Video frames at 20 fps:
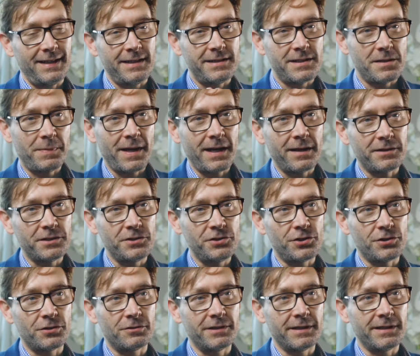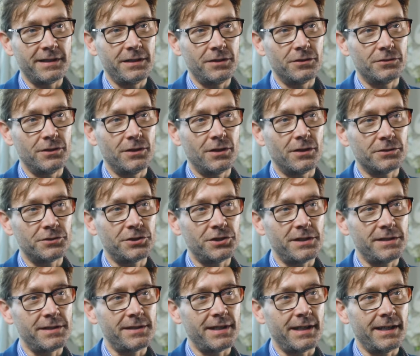It's about ensuring that you're not
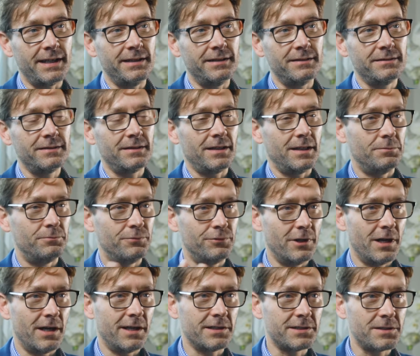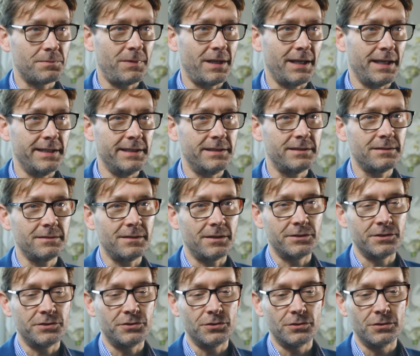just a brass plate
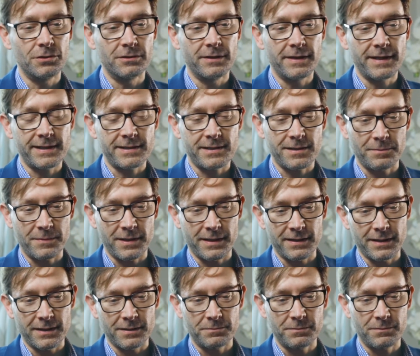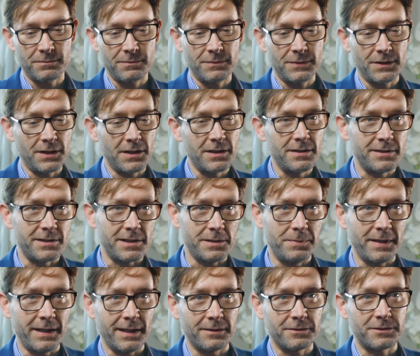on a door, and that's something that Guernsey
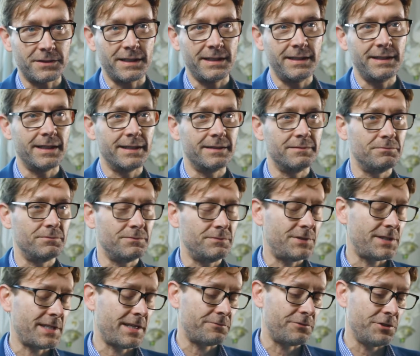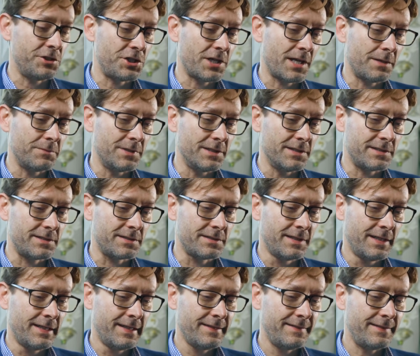PLC and Saffery Champness,
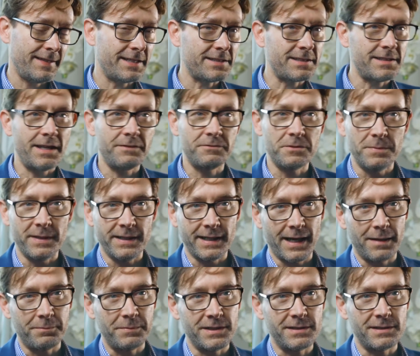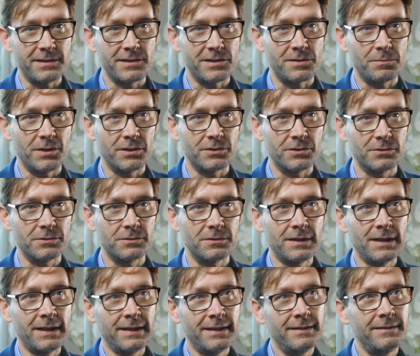that's never been our business model.
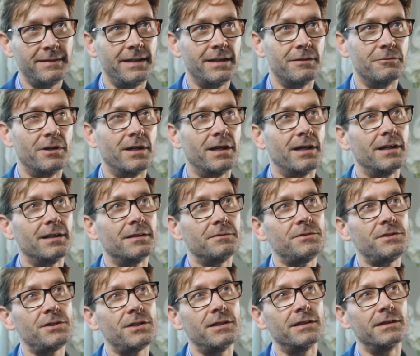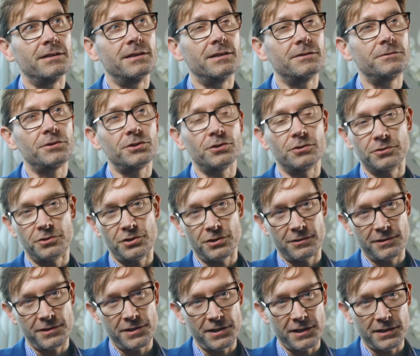There are certain offshore
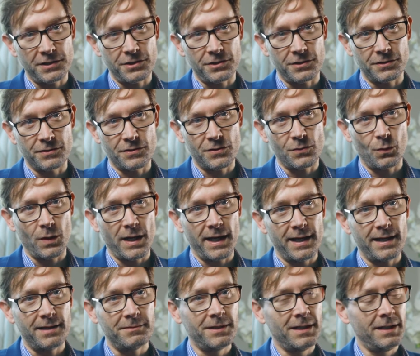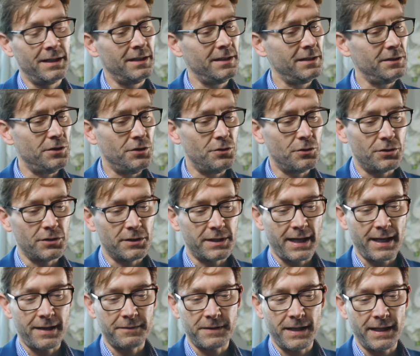jurisdictions where you could
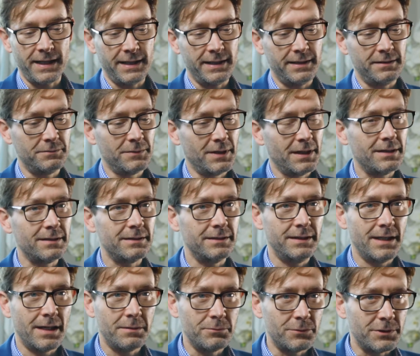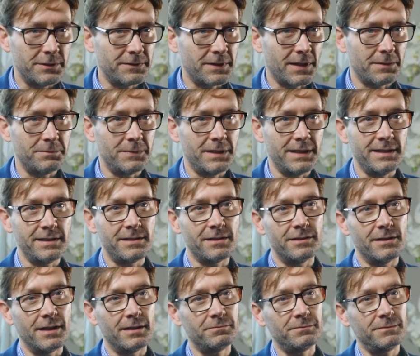have a number of companies that
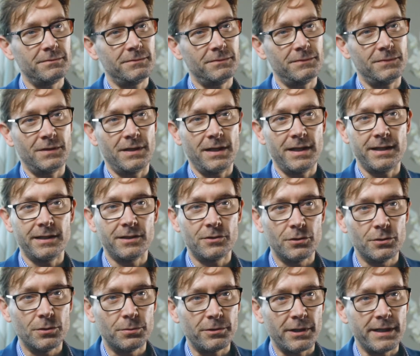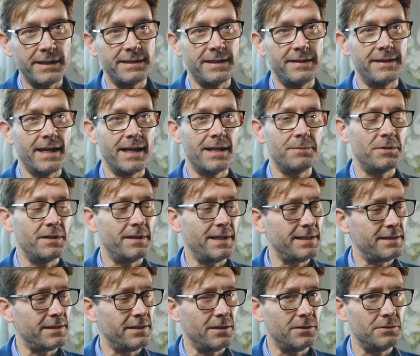are incorporated there, but
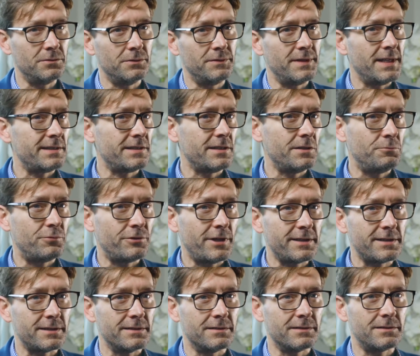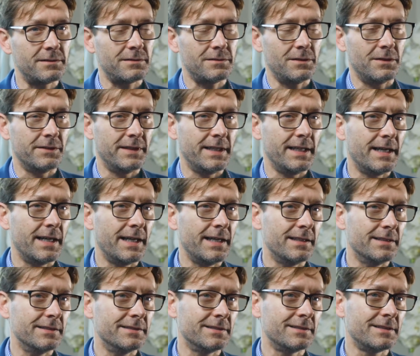there's no presence on the
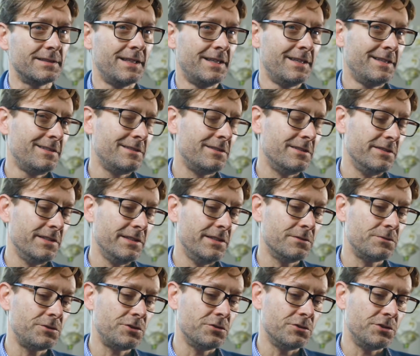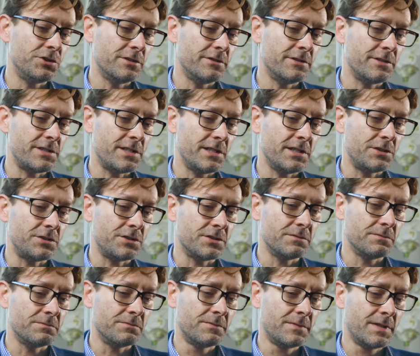island, on the offshore
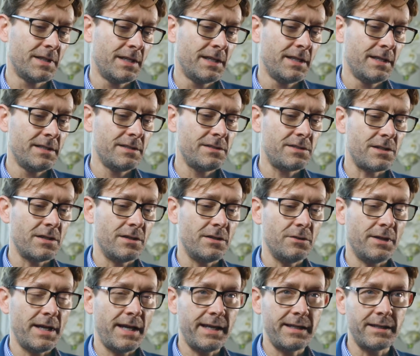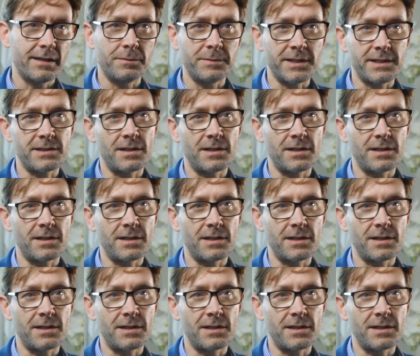jurisdiction. So economic